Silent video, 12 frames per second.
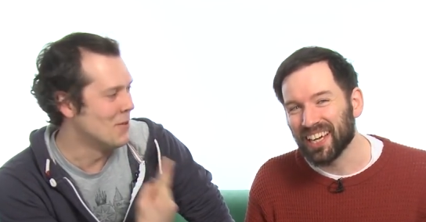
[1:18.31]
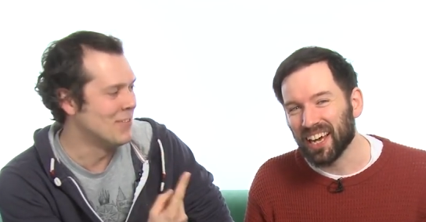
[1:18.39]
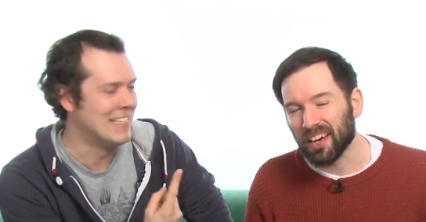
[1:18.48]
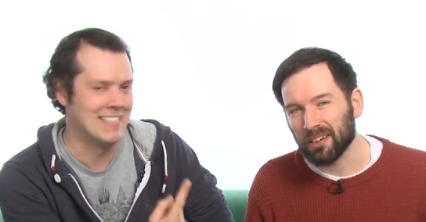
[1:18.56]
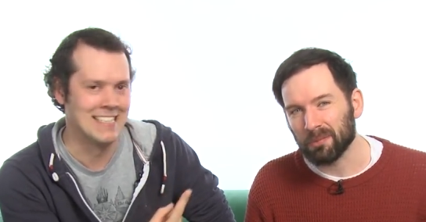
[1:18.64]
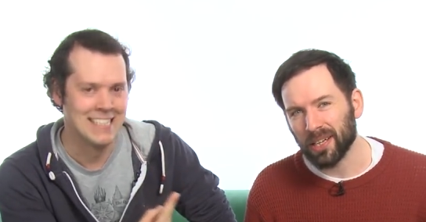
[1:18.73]
Speaker 1: one
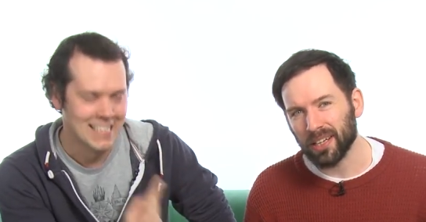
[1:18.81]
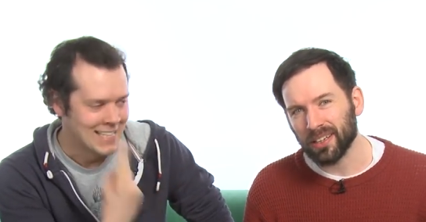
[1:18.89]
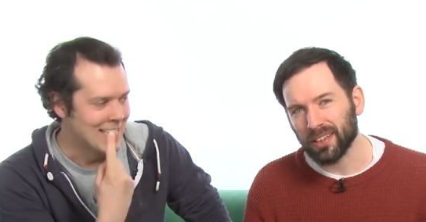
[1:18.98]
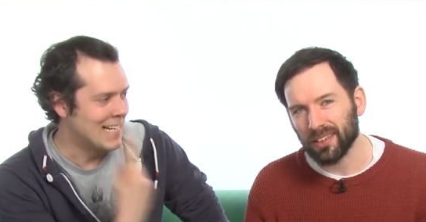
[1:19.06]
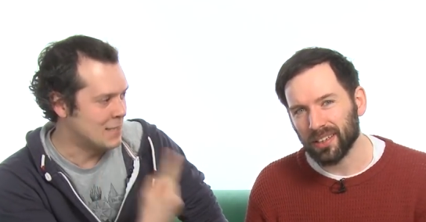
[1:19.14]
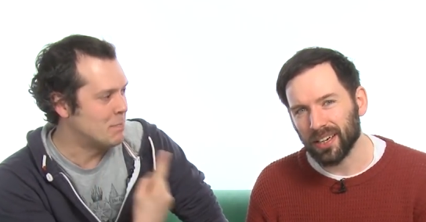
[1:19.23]
reason. Oh, okay.
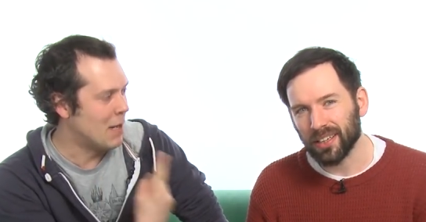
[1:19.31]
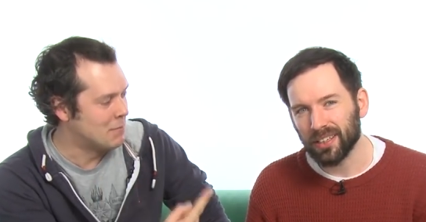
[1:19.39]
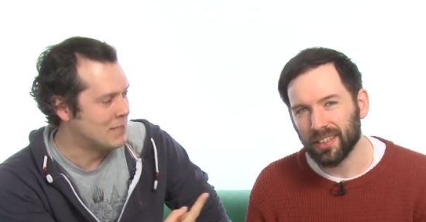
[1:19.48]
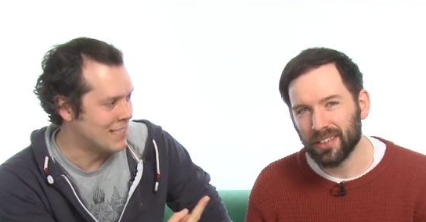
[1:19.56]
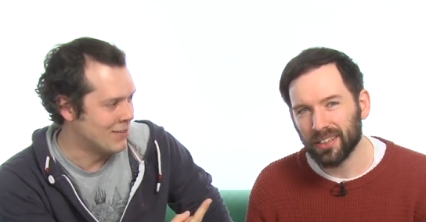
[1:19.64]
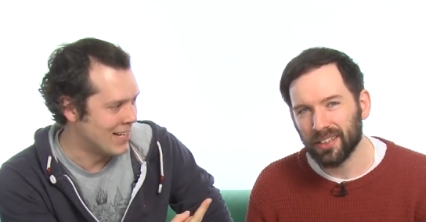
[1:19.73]
It's
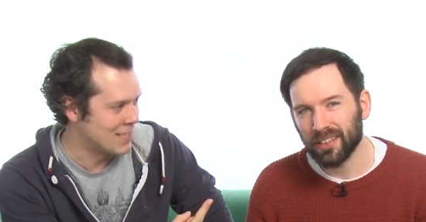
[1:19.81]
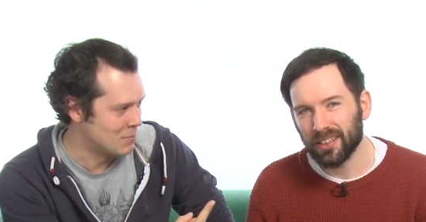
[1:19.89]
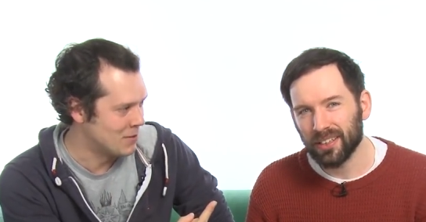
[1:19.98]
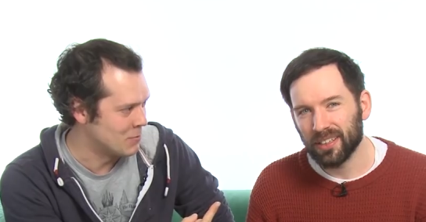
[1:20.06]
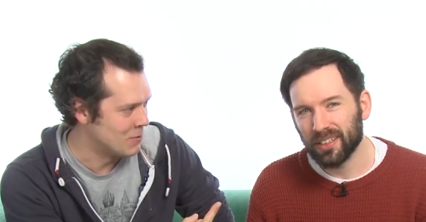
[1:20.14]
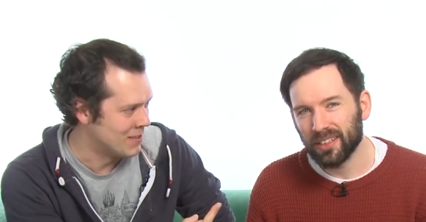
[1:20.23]
PUBG on
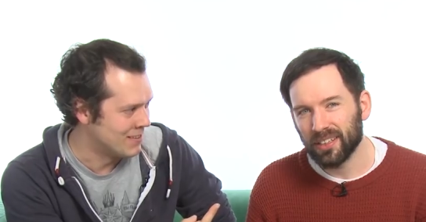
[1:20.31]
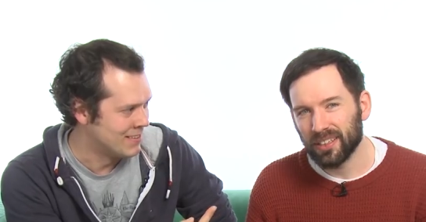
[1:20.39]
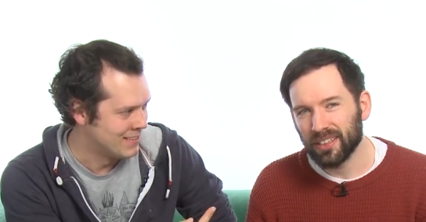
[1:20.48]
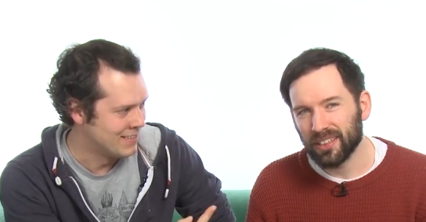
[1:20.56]
Xbox One.